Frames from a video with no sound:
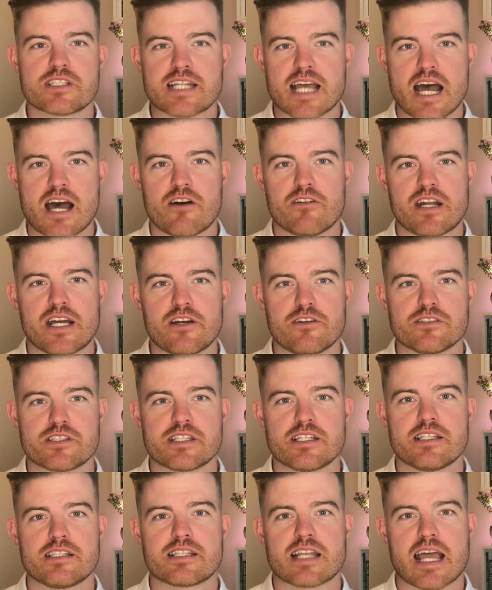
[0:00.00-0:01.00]

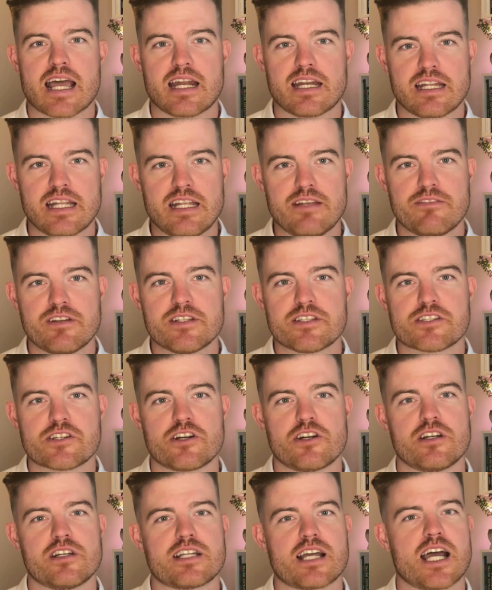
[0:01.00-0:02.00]
townhouses, and even
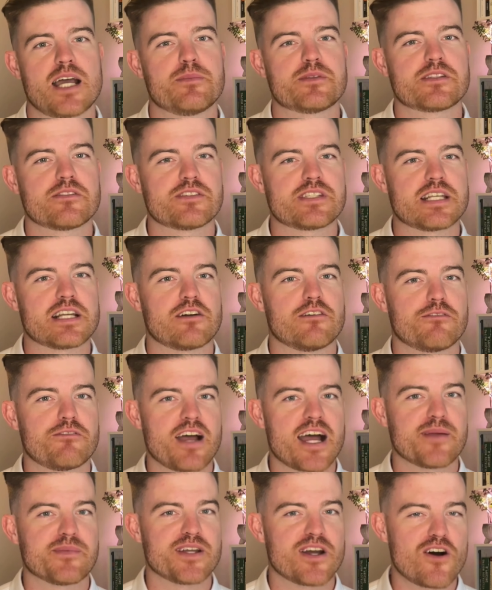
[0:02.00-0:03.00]
certain types of
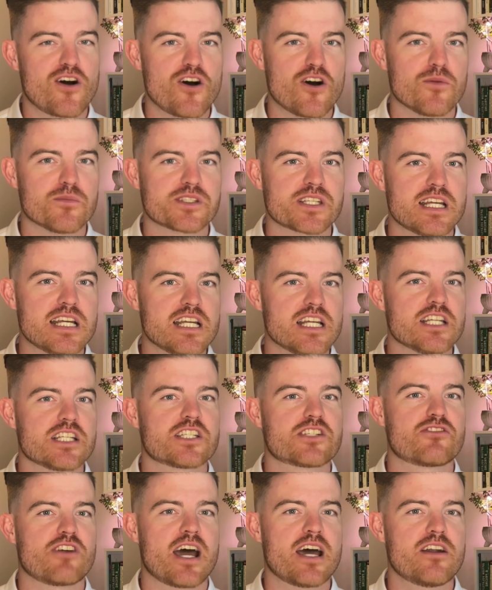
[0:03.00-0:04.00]
single-family homes,
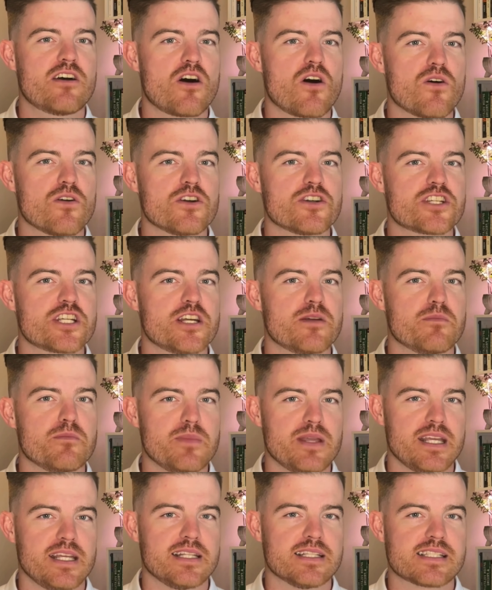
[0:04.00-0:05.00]
strata ownership
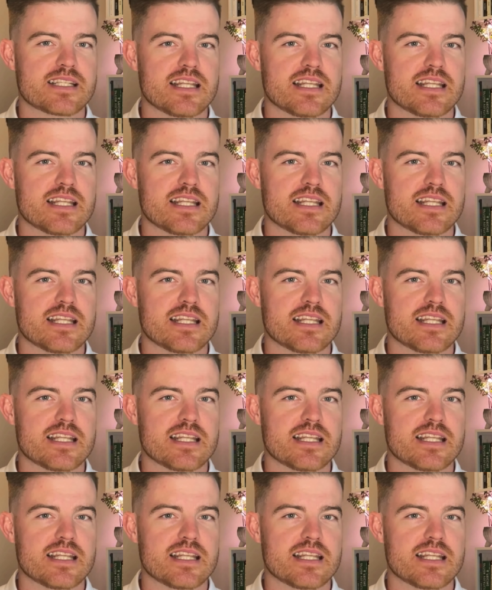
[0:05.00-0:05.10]
means